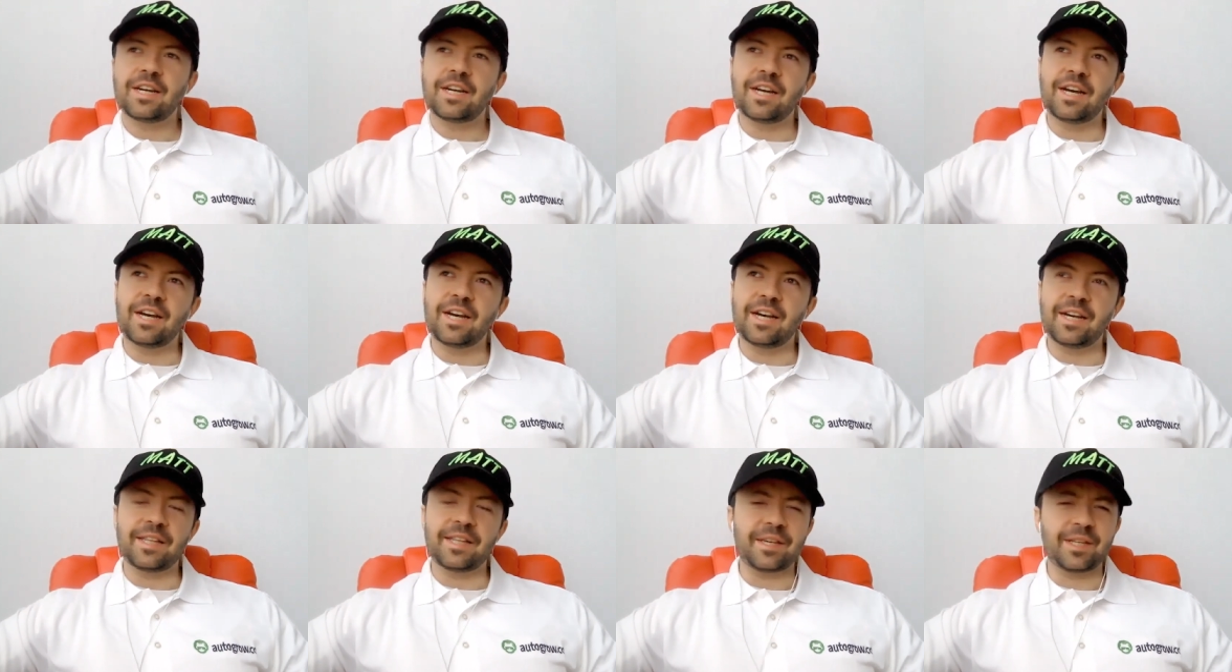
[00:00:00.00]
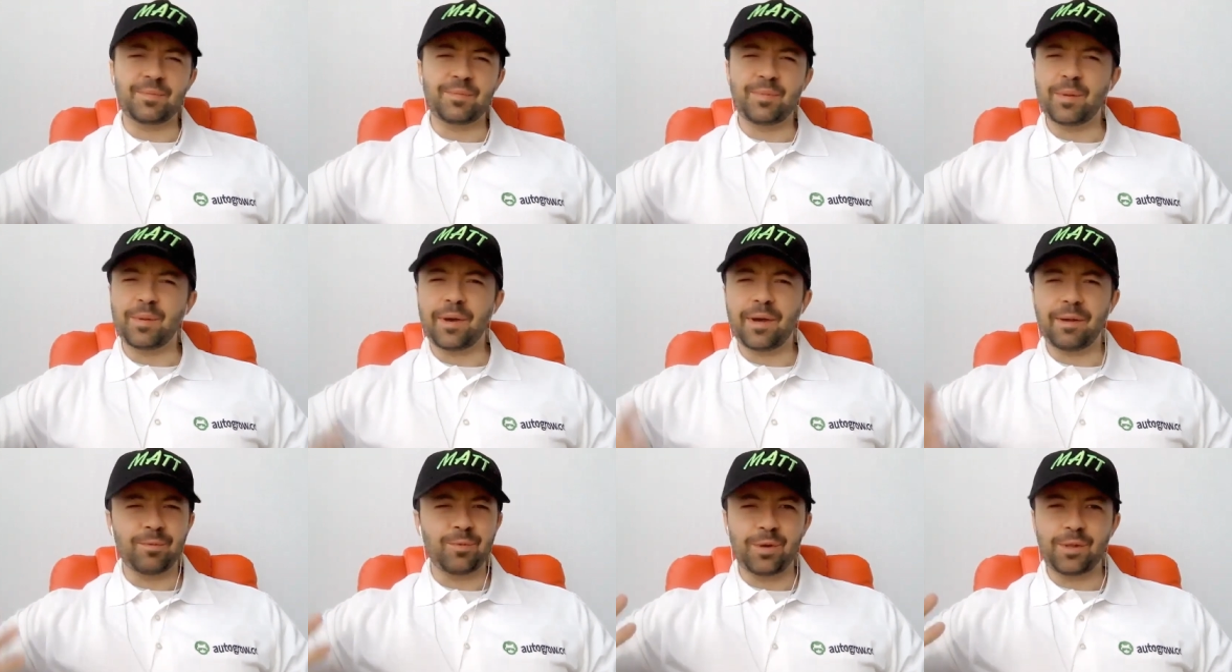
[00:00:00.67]
Uh, I think it's been
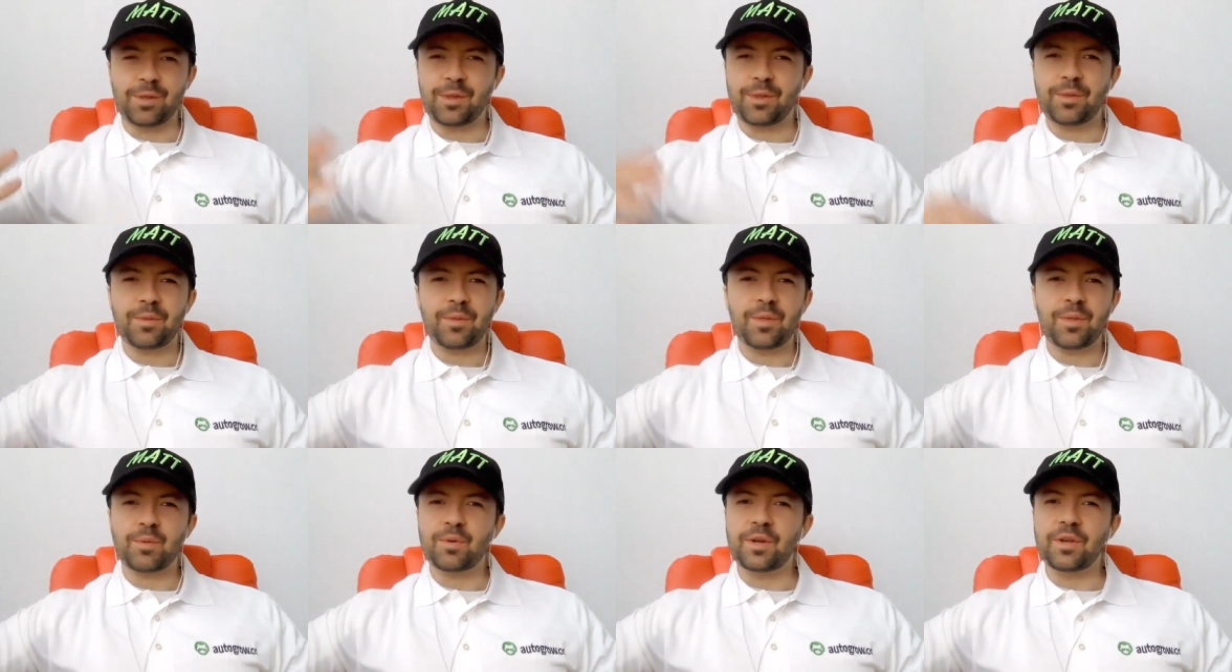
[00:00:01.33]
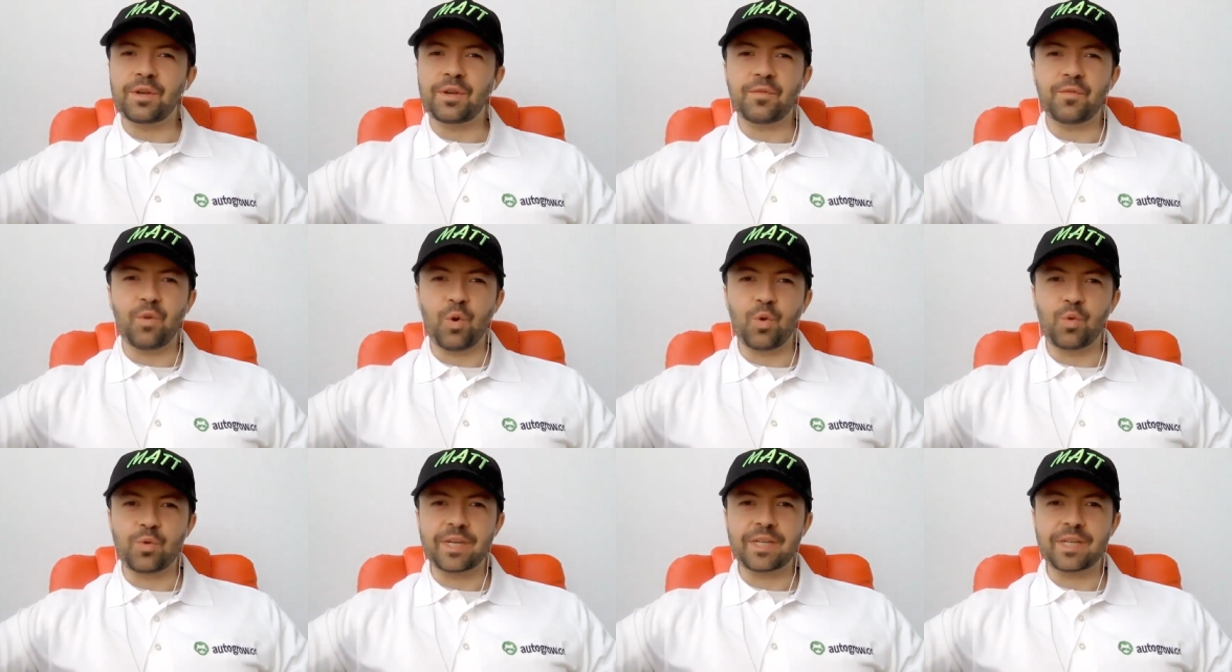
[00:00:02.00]
about, what, three, four
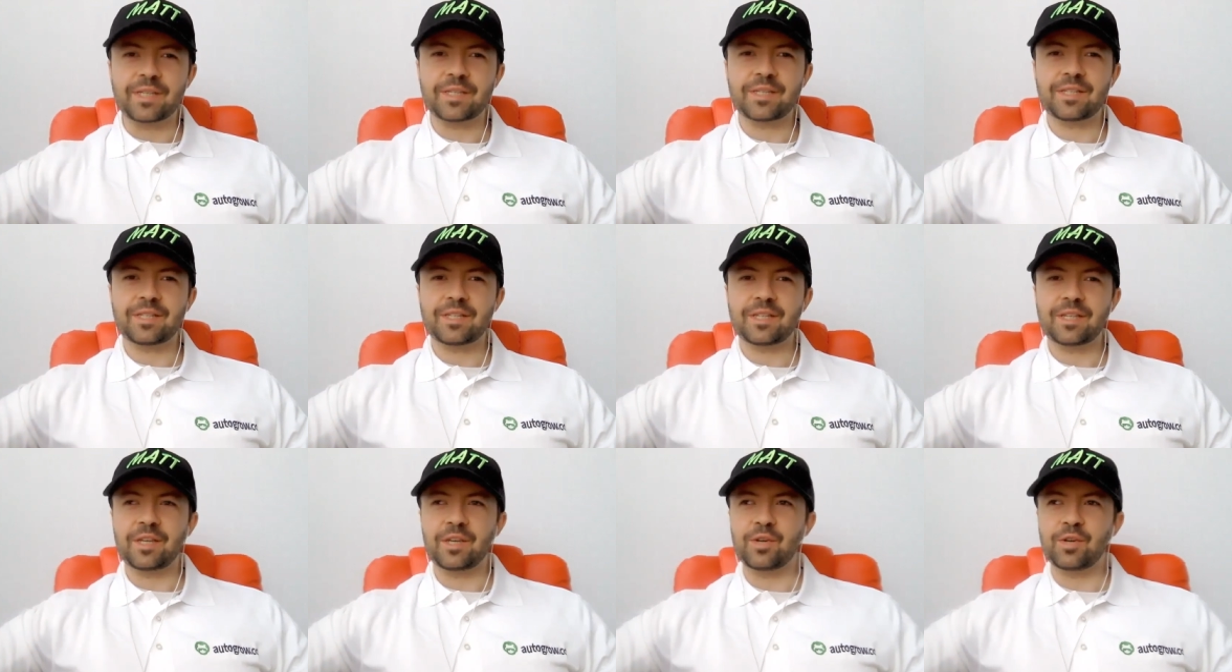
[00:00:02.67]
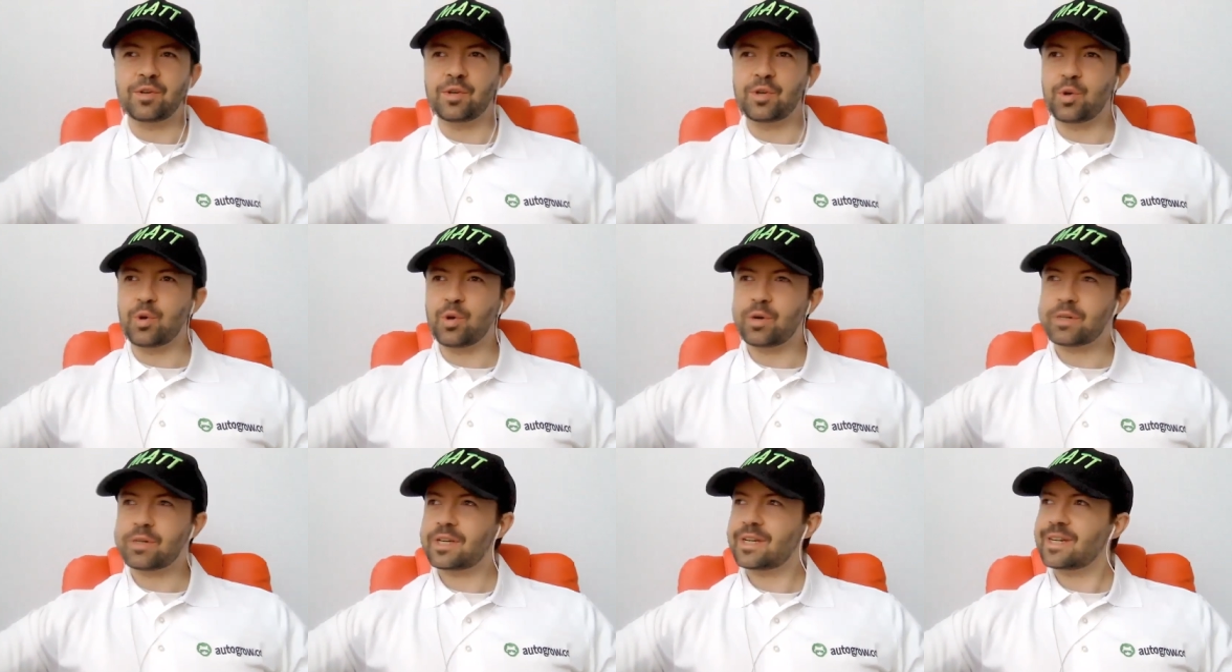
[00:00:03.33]
weeks here in New
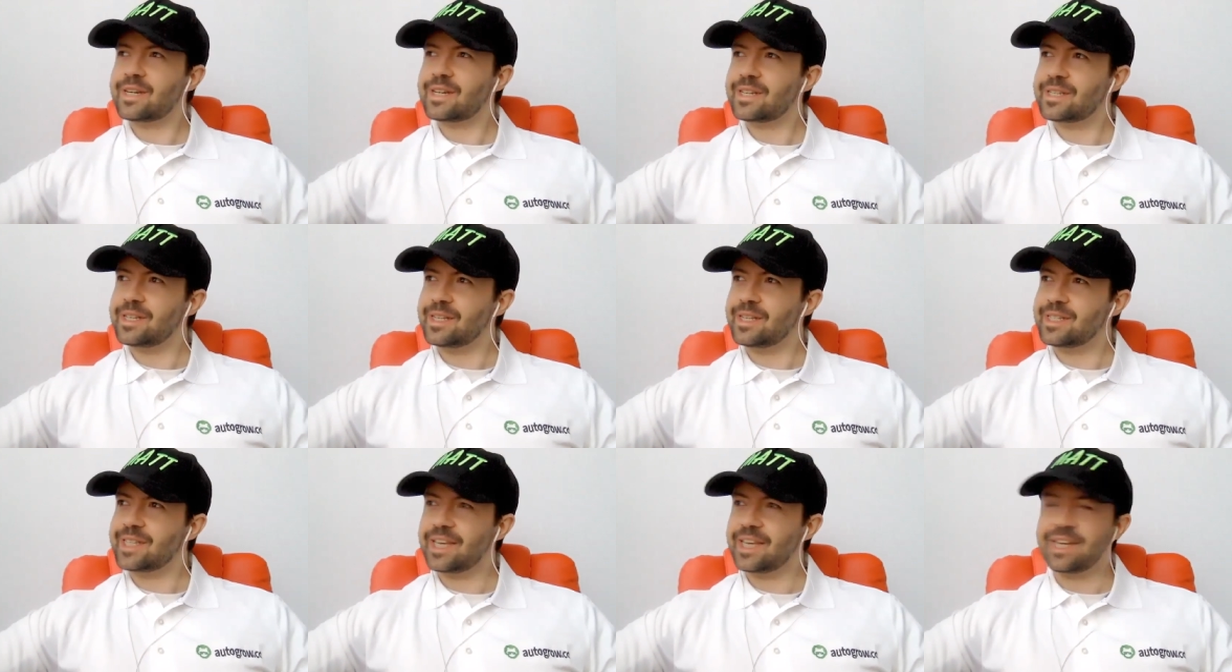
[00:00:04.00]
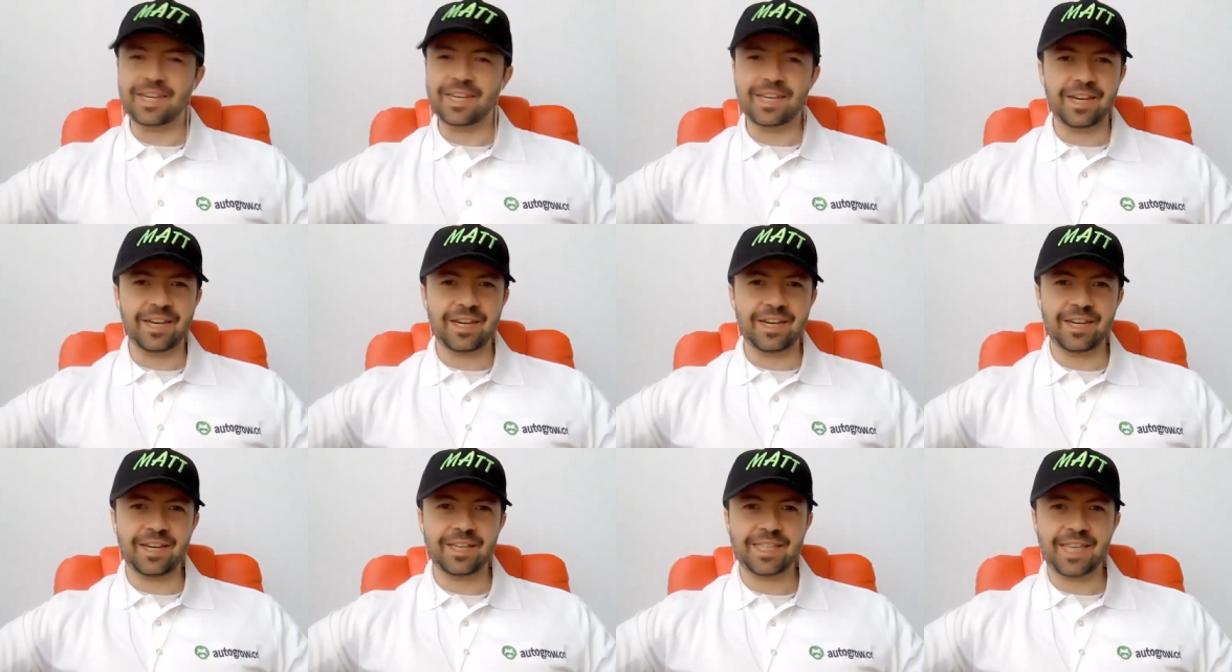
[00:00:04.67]
York since they
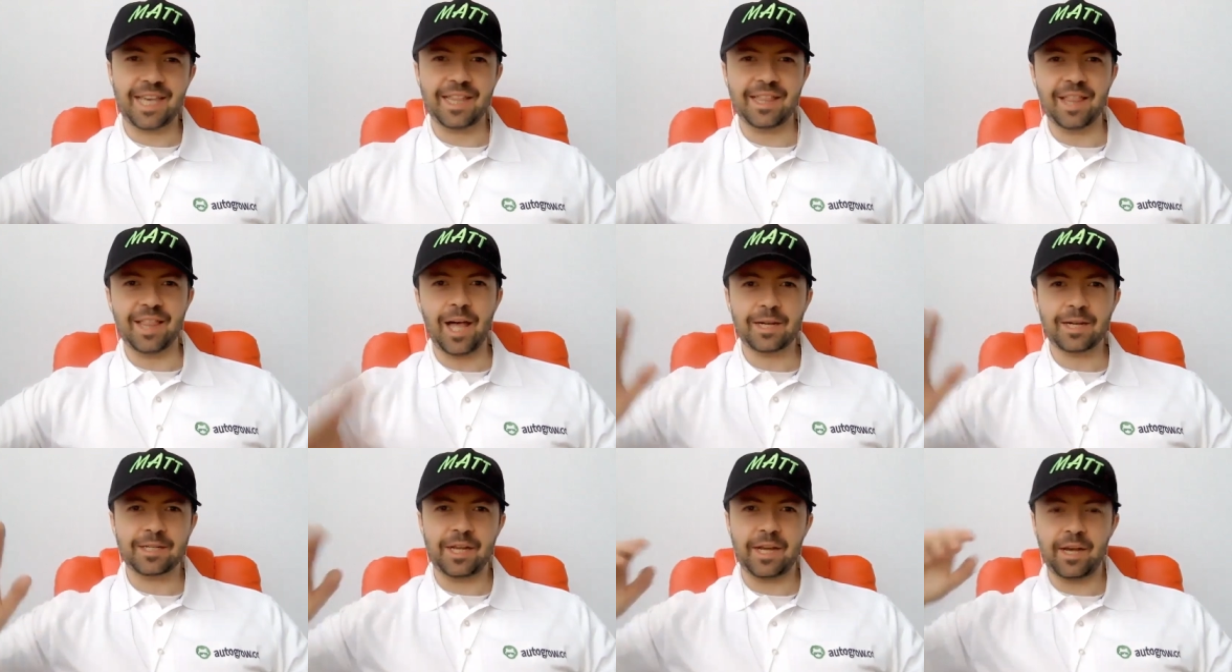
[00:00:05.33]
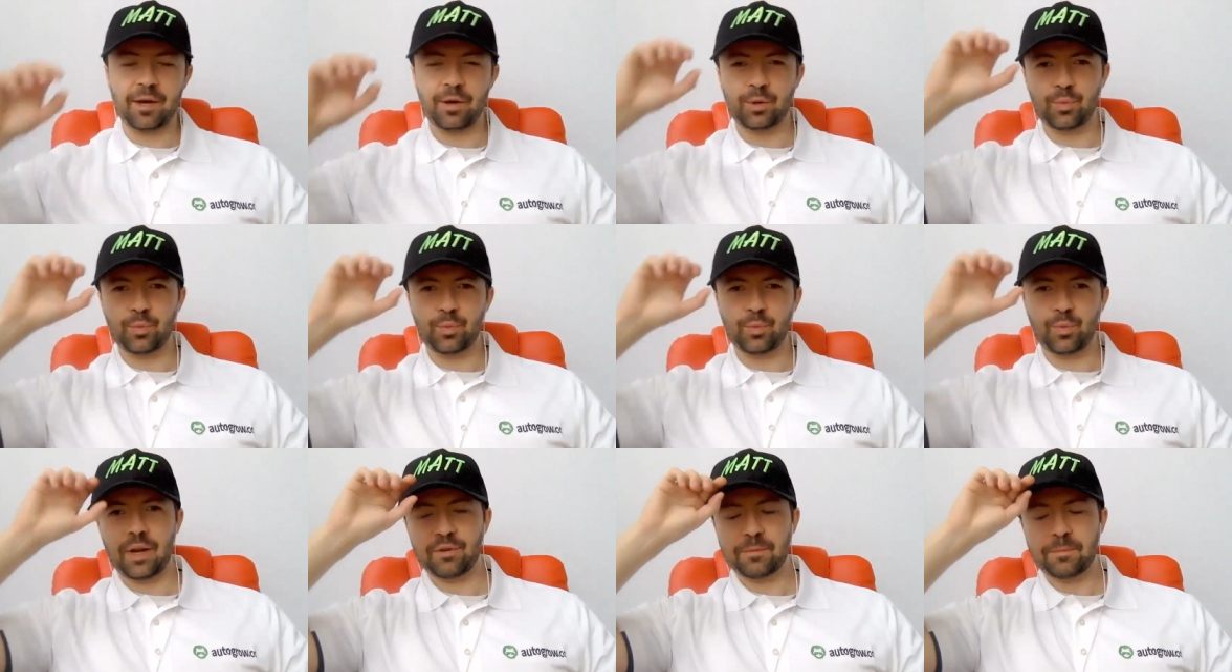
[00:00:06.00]
uh, said lockdown,
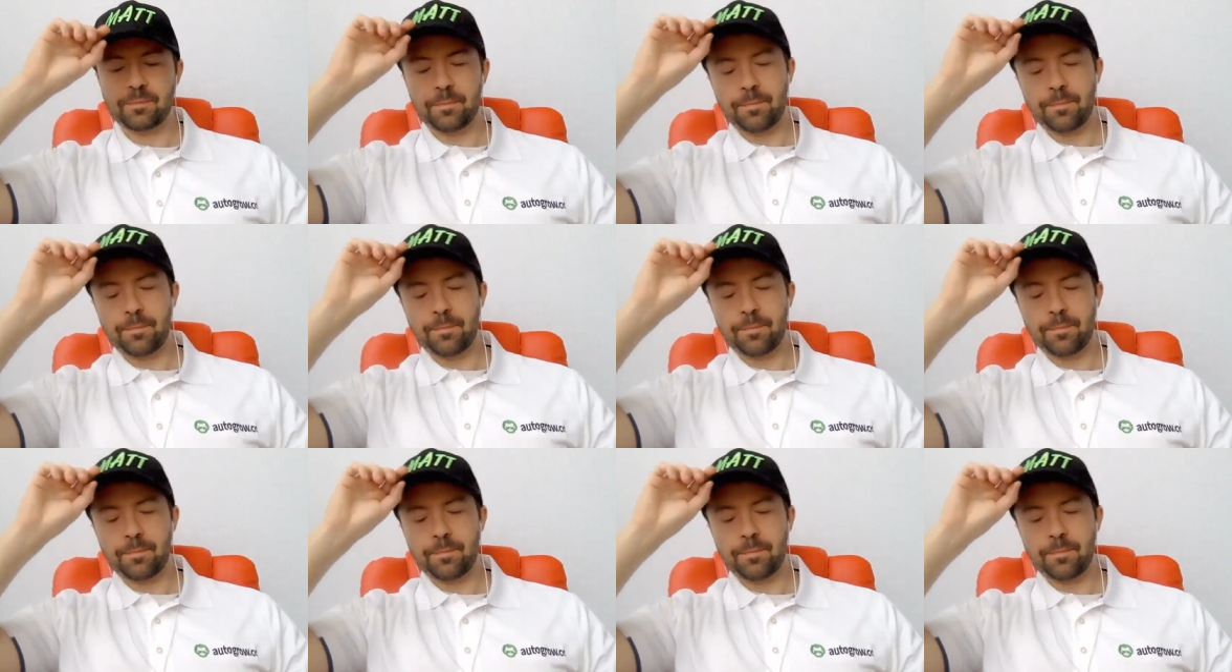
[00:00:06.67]
whatever.